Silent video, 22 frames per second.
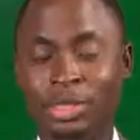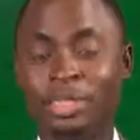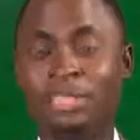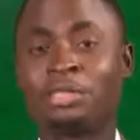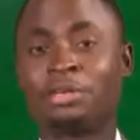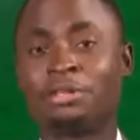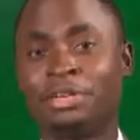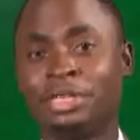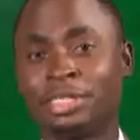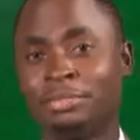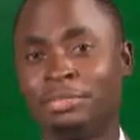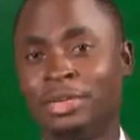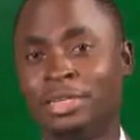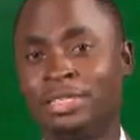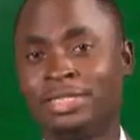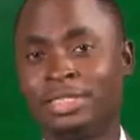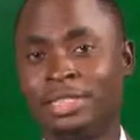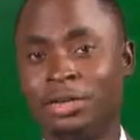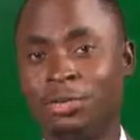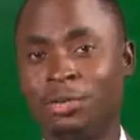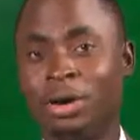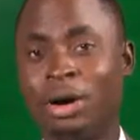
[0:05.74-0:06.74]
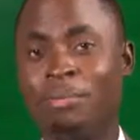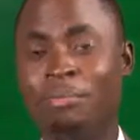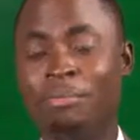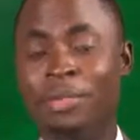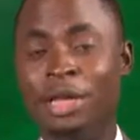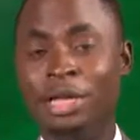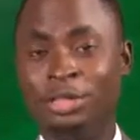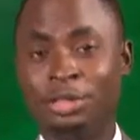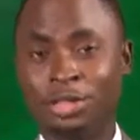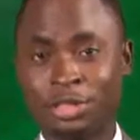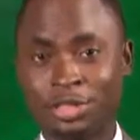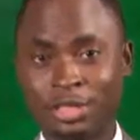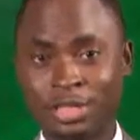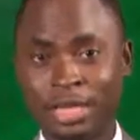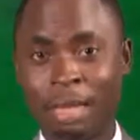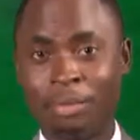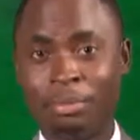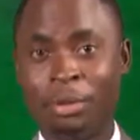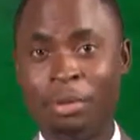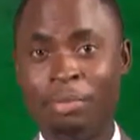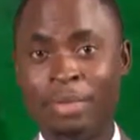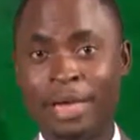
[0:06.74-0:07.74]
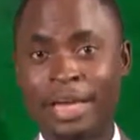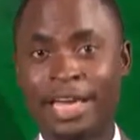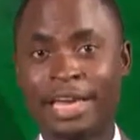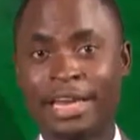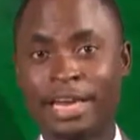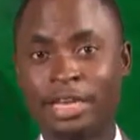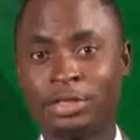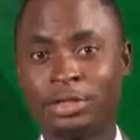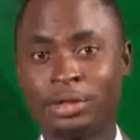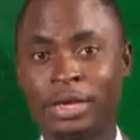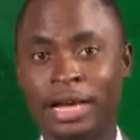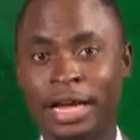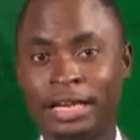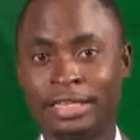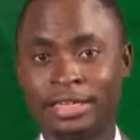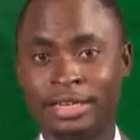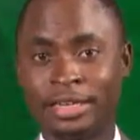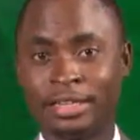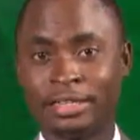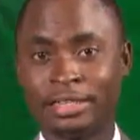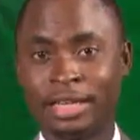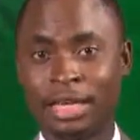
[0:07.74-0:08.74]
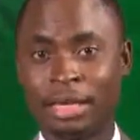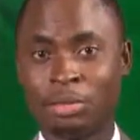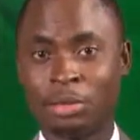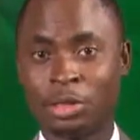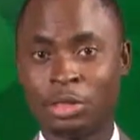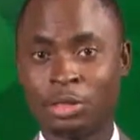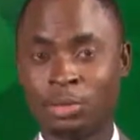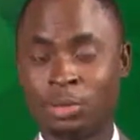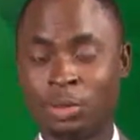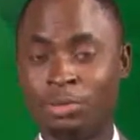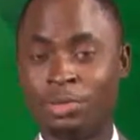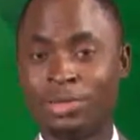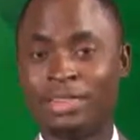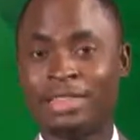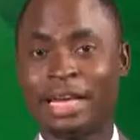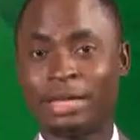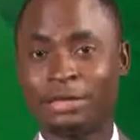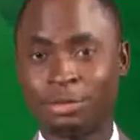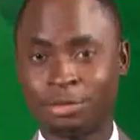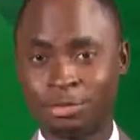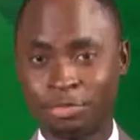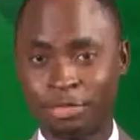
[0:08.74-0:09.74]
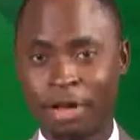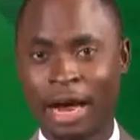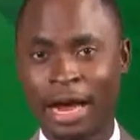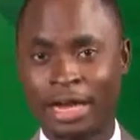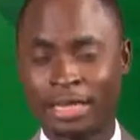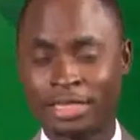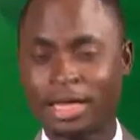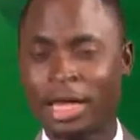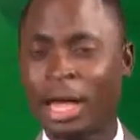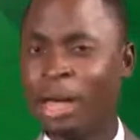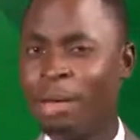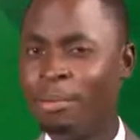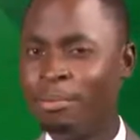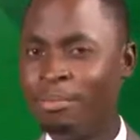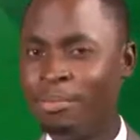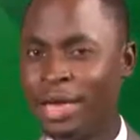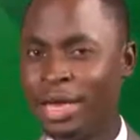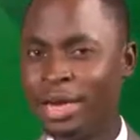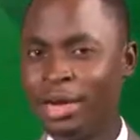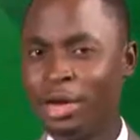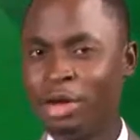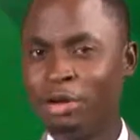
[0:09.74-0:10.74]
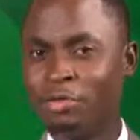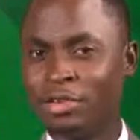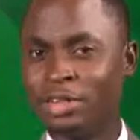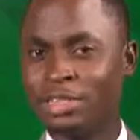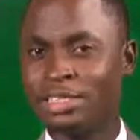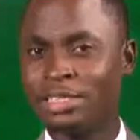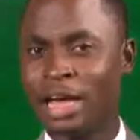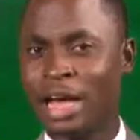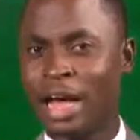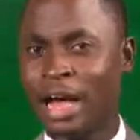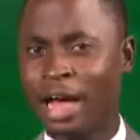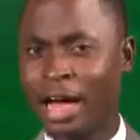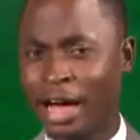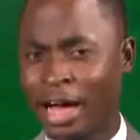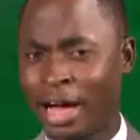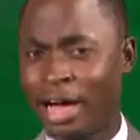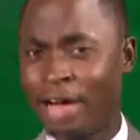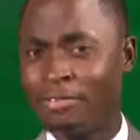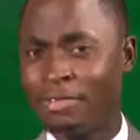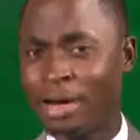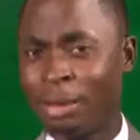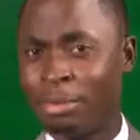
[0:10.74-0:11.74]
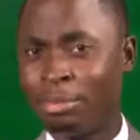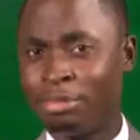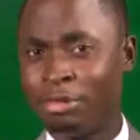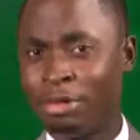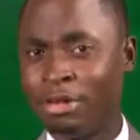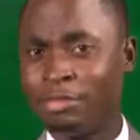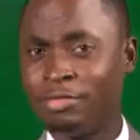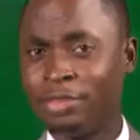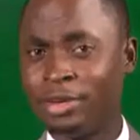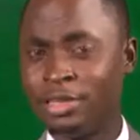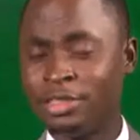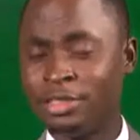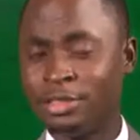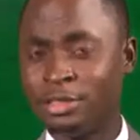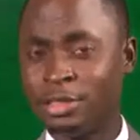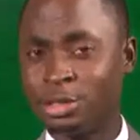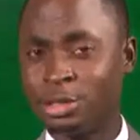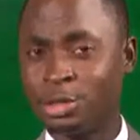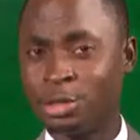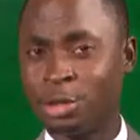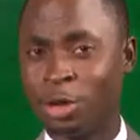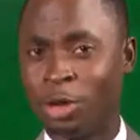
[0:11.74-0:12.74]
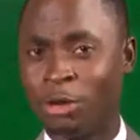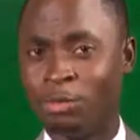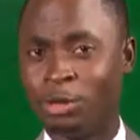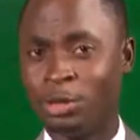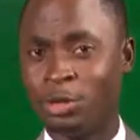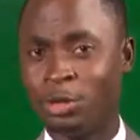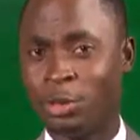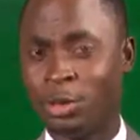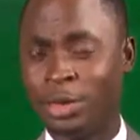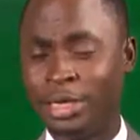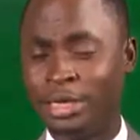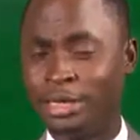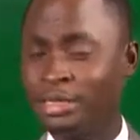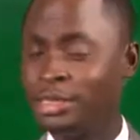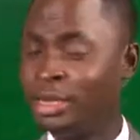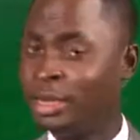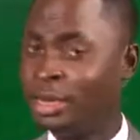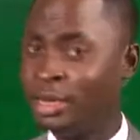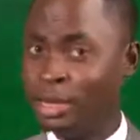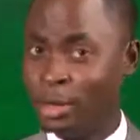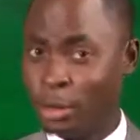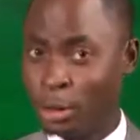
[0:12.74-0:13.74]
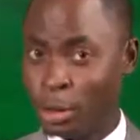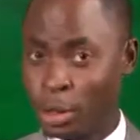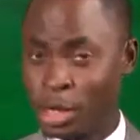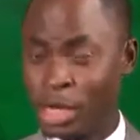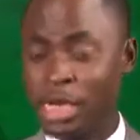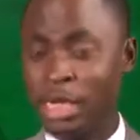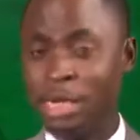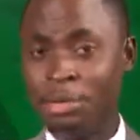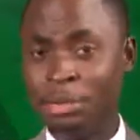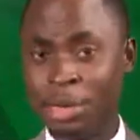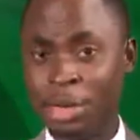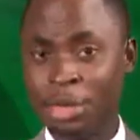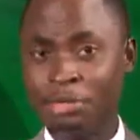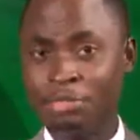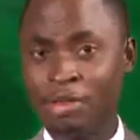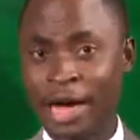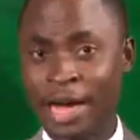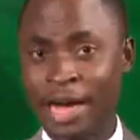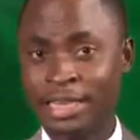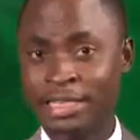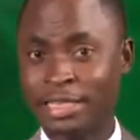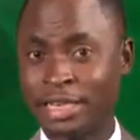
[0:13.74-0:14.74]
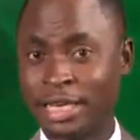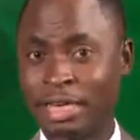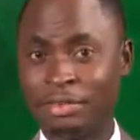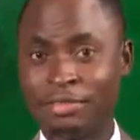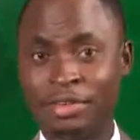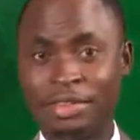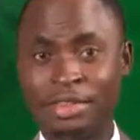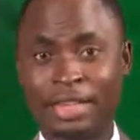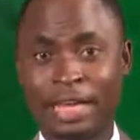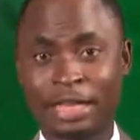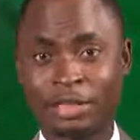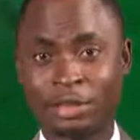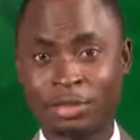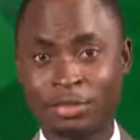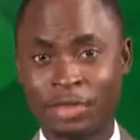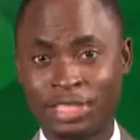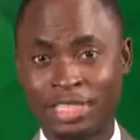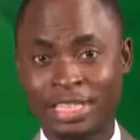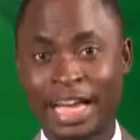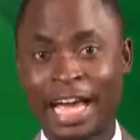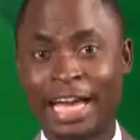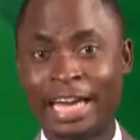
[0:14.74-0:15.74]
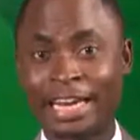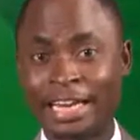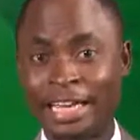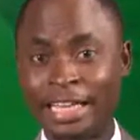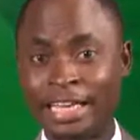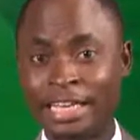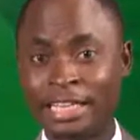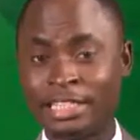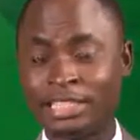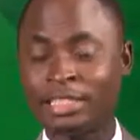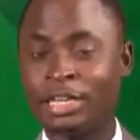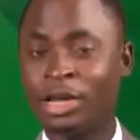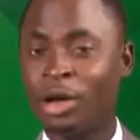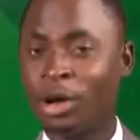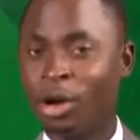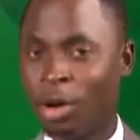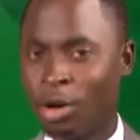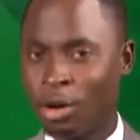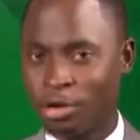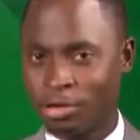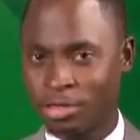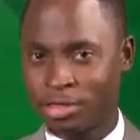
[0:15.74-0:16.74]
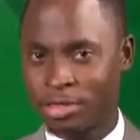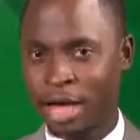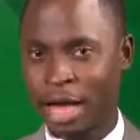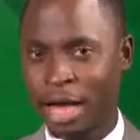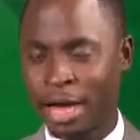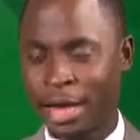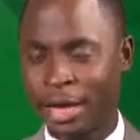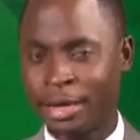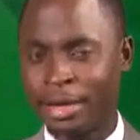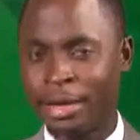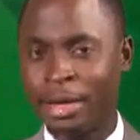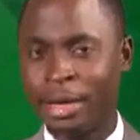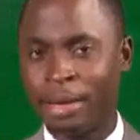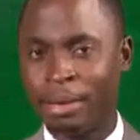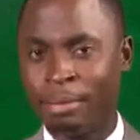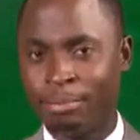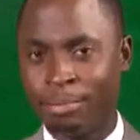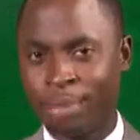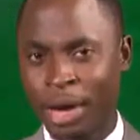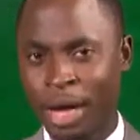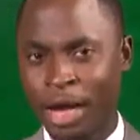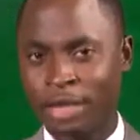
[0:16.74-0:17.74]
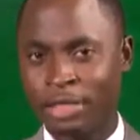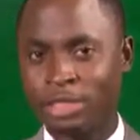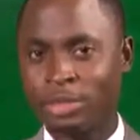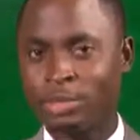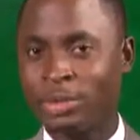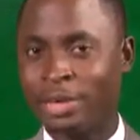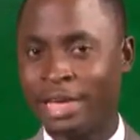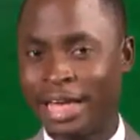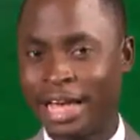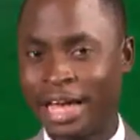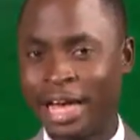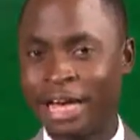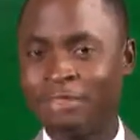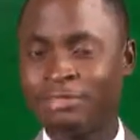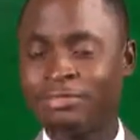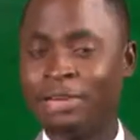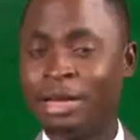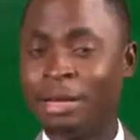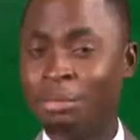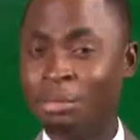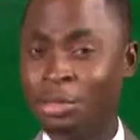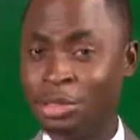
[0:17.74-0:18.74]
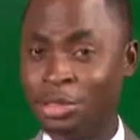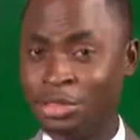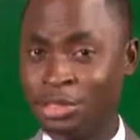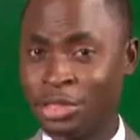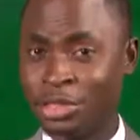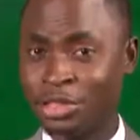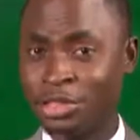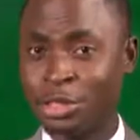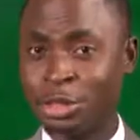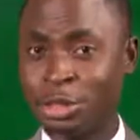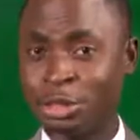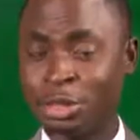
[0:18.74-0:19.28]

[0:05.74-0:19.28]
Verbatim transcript: It's Christmas, and one major staple making it on our dinner tables will be that of rice. Many of us have our preferences torn between locally made rice and even that of the Chinese or thigh. But we have a musician,